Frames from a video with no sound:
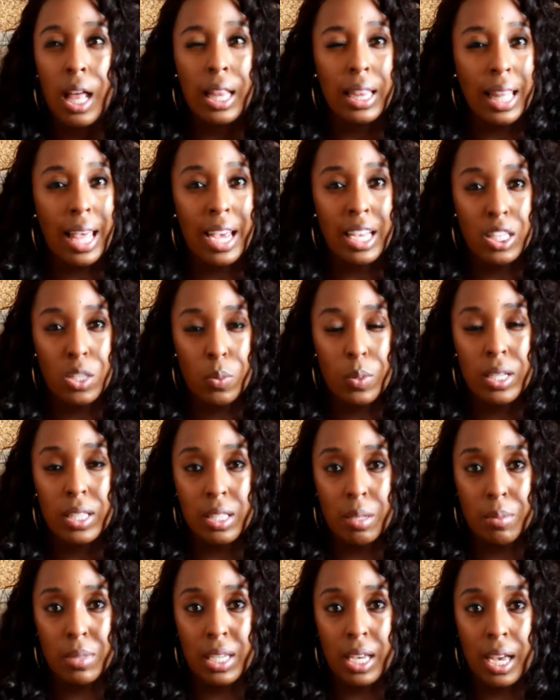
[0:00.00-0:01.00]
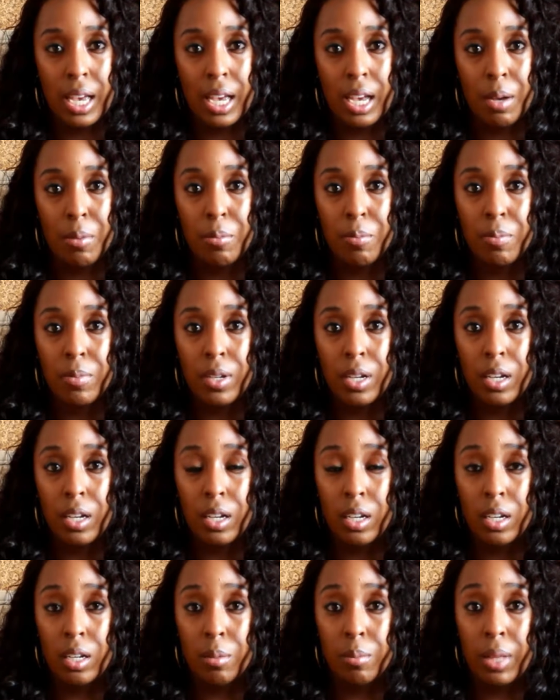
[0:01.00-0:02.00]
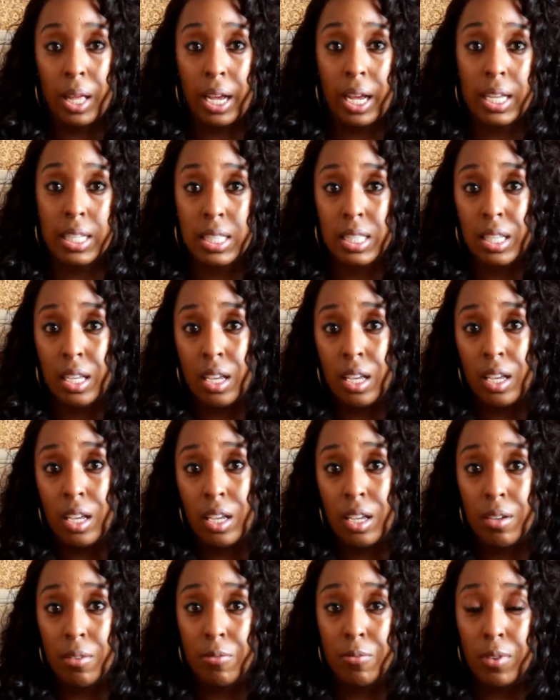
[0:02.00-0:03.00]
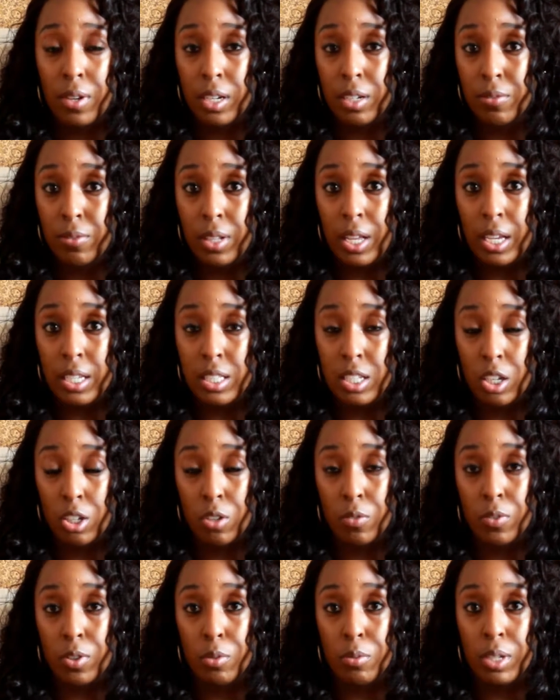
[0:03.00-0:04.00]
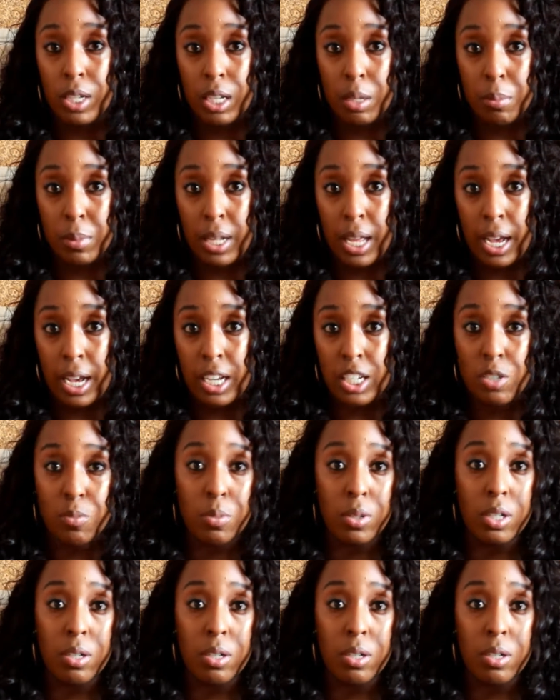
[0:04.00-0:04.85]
last week sometime, like I said, Funk Flex interviewed Nicki Minaj.